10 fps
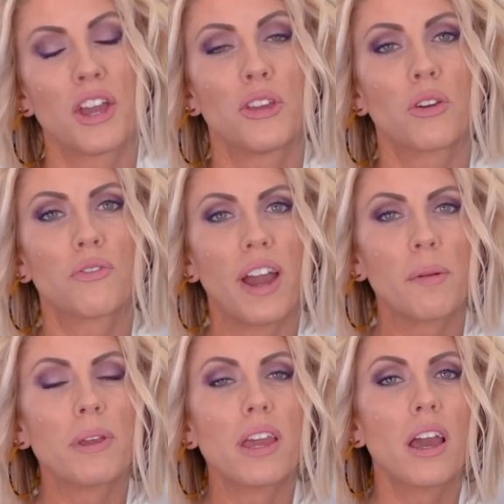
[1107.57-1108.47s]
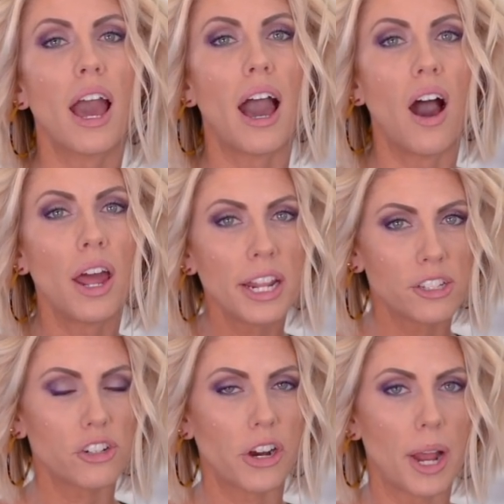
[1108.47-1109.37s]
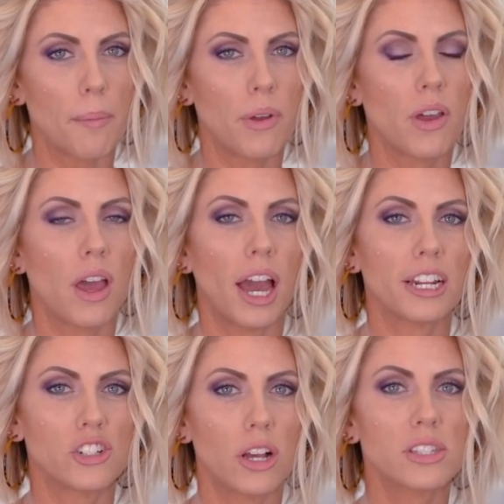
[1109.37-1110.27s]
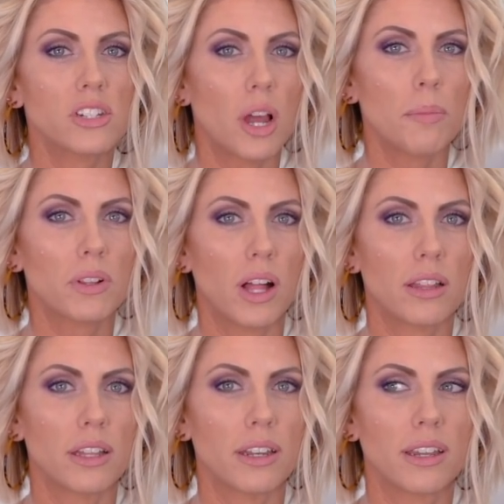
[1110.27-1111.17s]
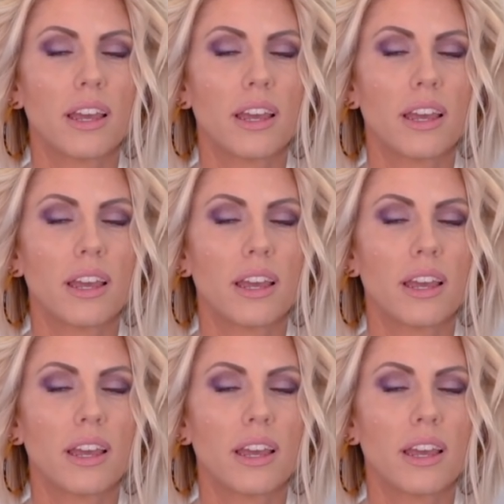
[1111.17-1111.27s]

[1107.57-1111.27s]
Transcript: You can find me on Instagram at jocelyn.mcclellan.